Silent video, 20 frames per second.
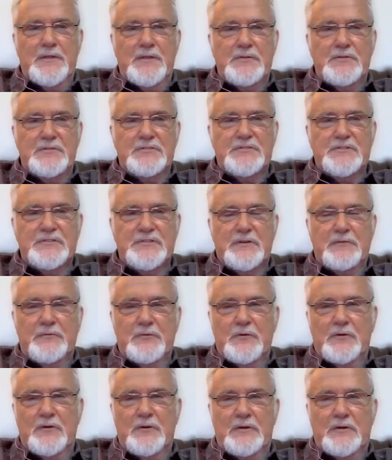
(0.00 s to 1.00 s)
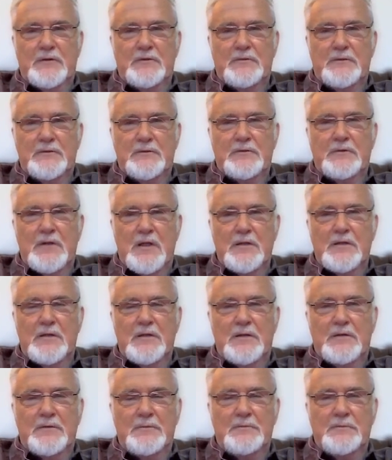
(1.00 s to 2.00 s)
that used to sing for
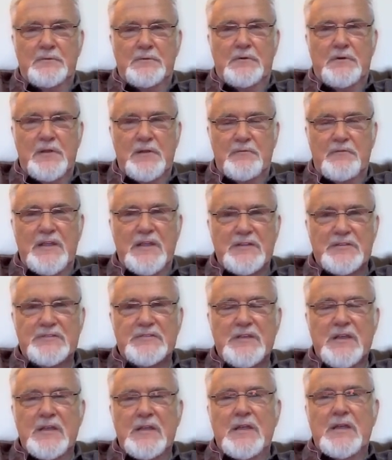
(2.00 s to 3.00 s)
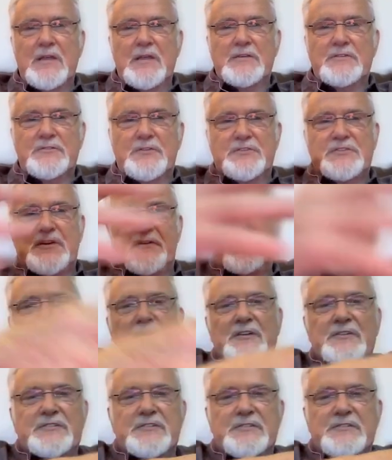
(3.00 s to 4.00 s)
her events. So she
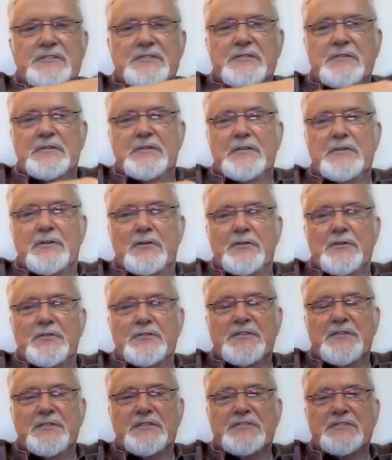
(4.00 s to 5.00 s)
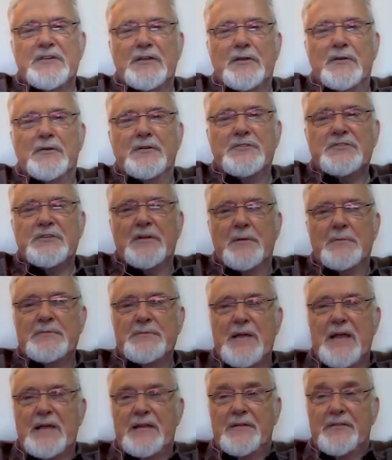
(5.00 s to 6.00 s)
finishes introducing the singer, and she comes
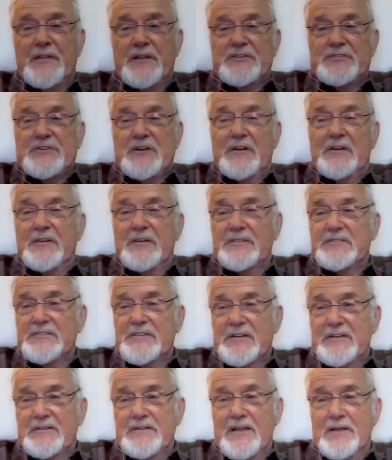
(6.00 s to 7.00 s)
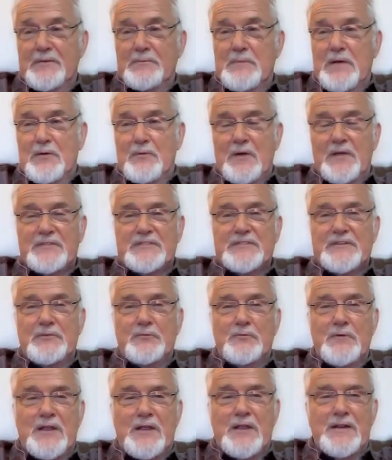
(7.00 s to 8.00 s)
back, and they share a seat. Now, my wife's
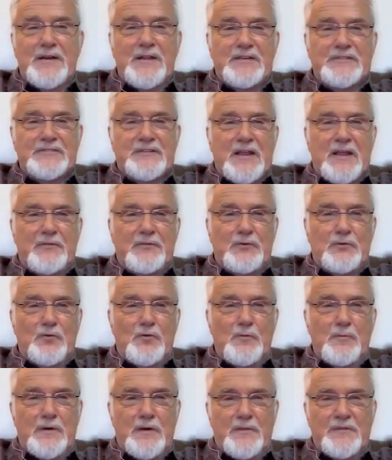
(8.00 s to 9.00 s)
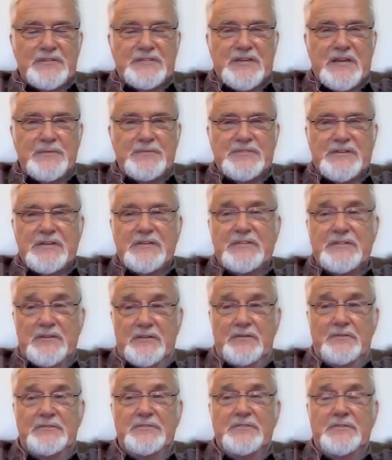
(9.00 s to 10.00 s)
sitting right next to Kathryn Coleman on the same seat
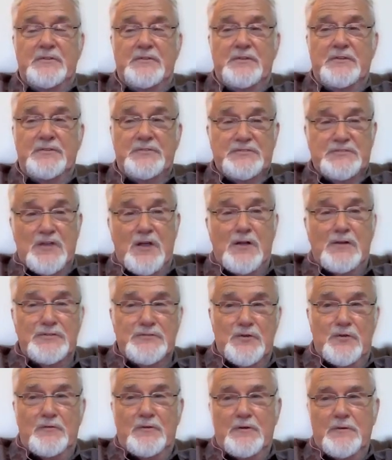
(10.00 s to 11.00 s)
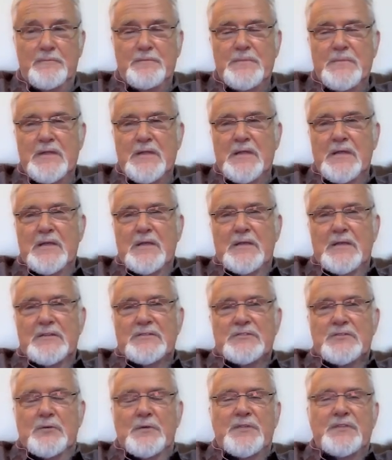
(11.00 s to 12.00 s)
till the song's over.
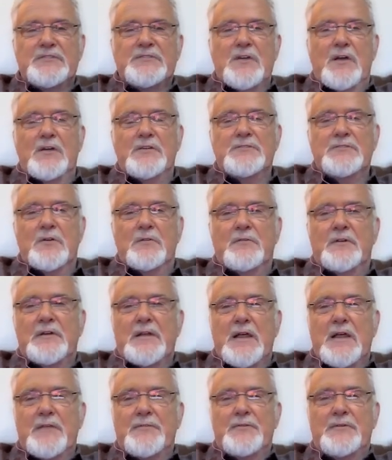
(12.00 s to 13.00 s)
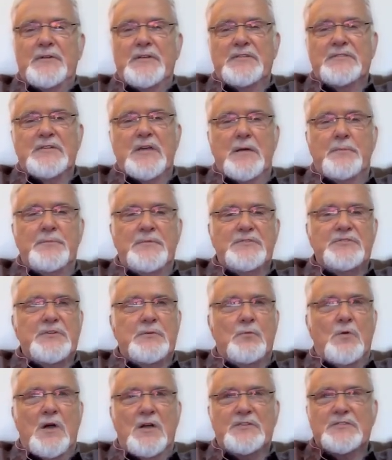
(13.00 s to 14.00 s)
So when the song's over, Kathryn gets up, and she
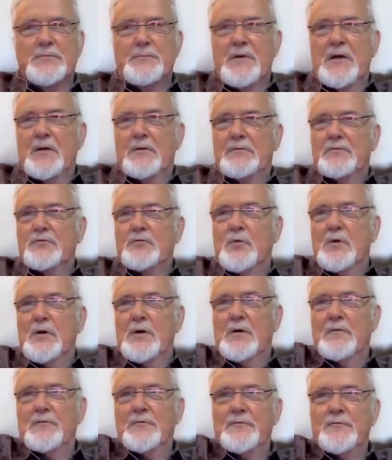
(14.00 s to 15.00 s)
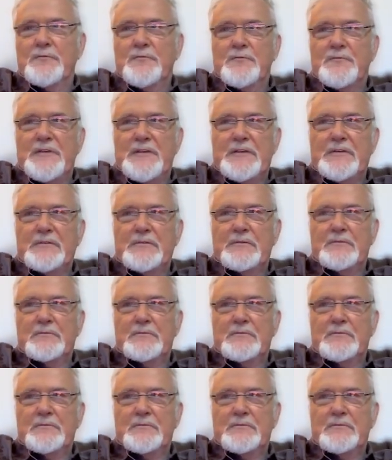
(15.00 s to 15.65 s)
walks about 12 feet